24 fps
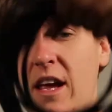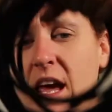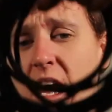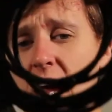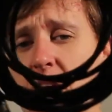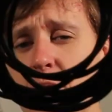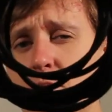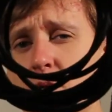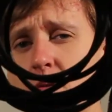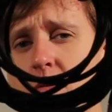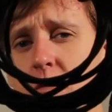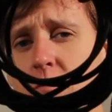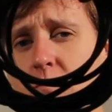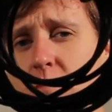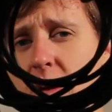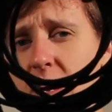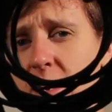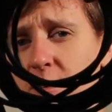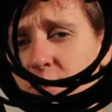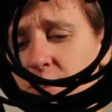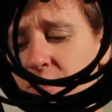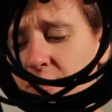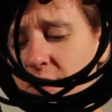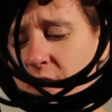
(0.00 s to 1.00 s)
cable,
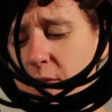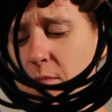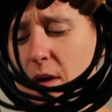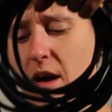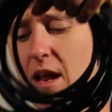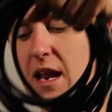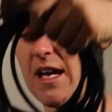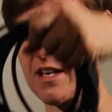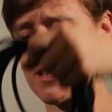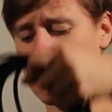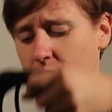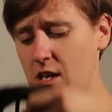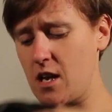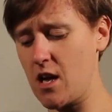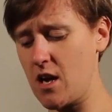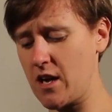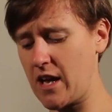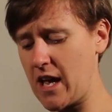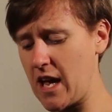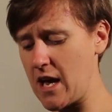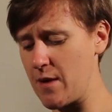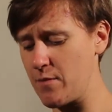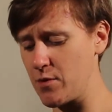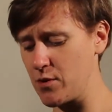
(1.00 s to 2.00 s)
male to female XLR
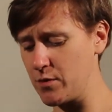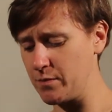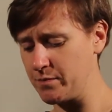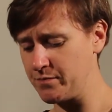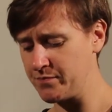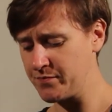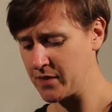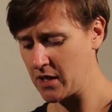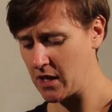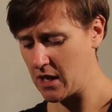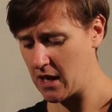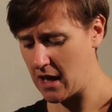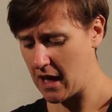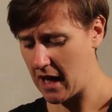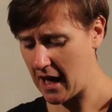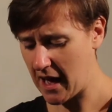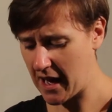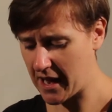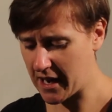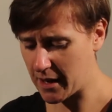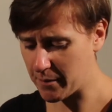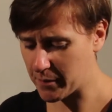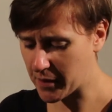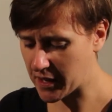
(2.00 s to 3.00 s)
cable,
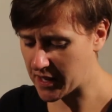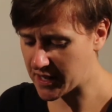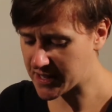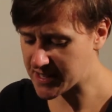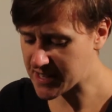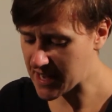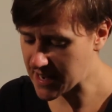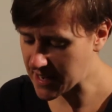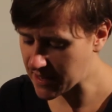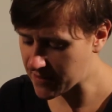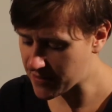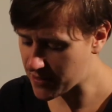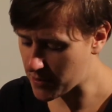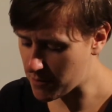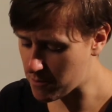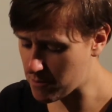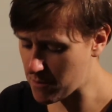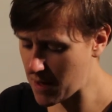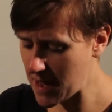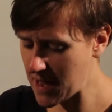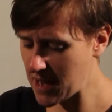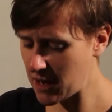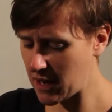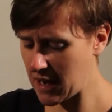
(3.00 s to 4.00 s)
and I'm going to take the
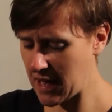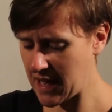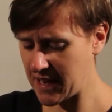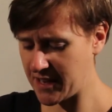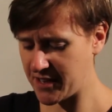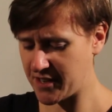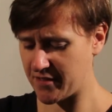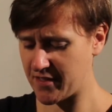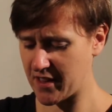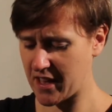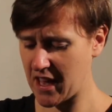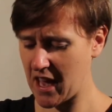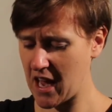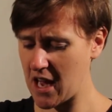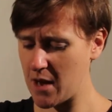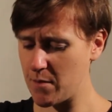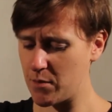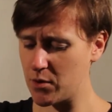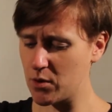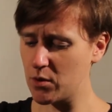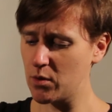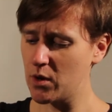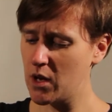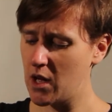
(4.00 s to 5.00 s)
male end of the
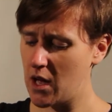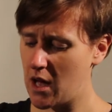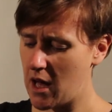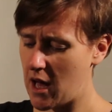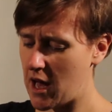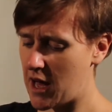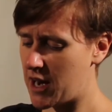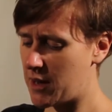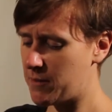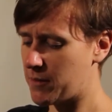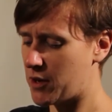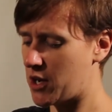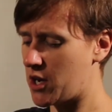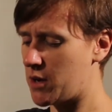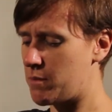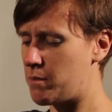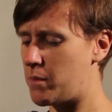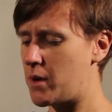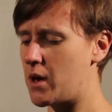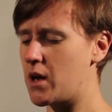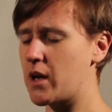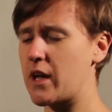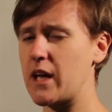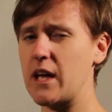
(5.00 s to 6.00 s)
cable and I'm going to
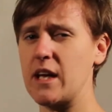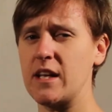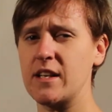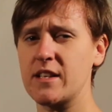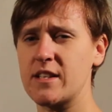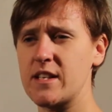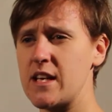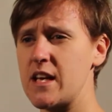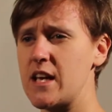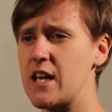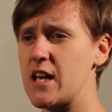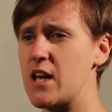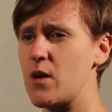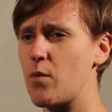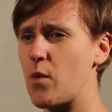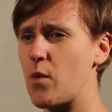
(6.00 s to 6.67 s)
plug it into here